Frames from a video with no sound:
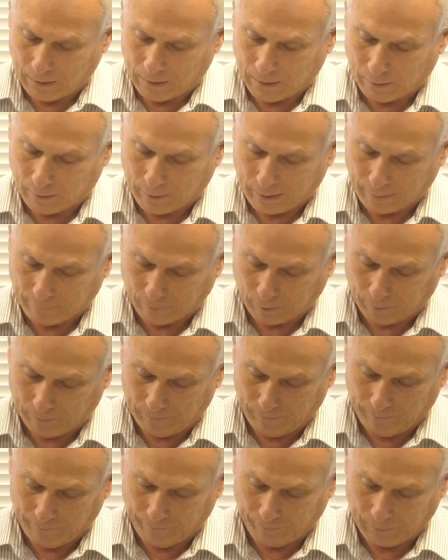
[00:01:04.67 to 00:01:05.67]

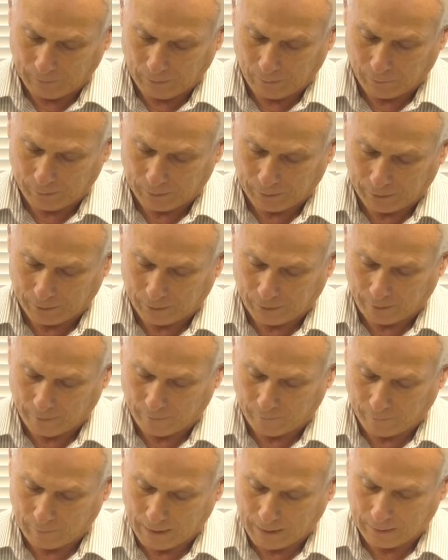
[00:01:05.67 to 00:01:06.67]
However, when the
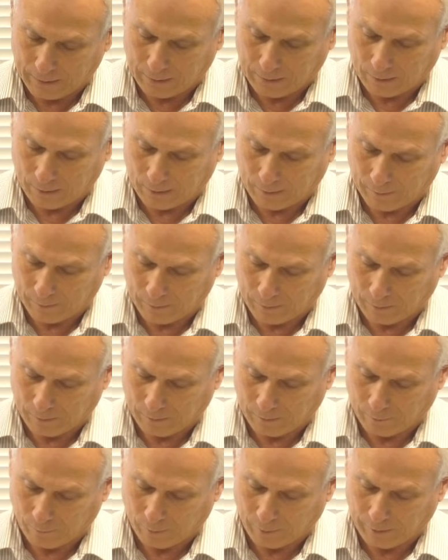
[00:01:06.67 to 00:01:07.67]
Son of Man
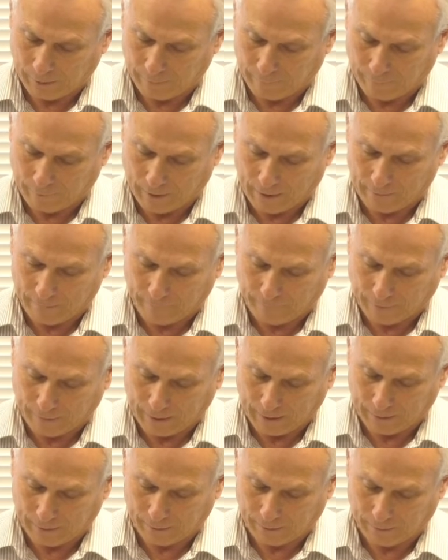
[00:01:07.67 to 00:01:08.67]
comes, will he find
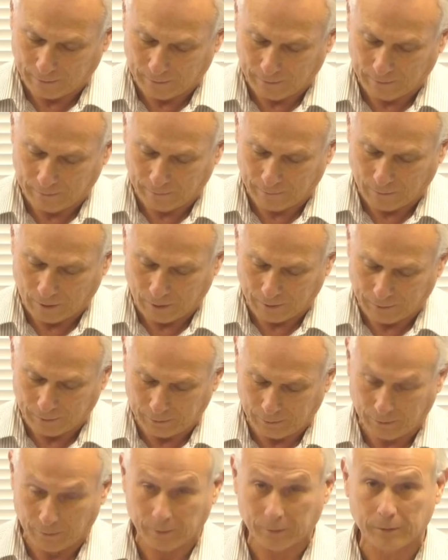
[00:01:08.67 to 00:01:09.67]
faith on
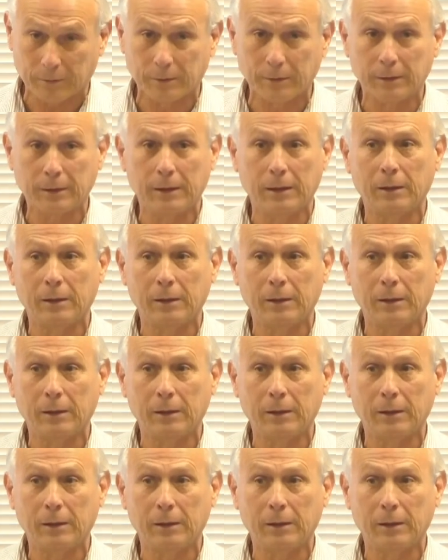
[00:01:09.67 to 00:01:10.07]
the earth?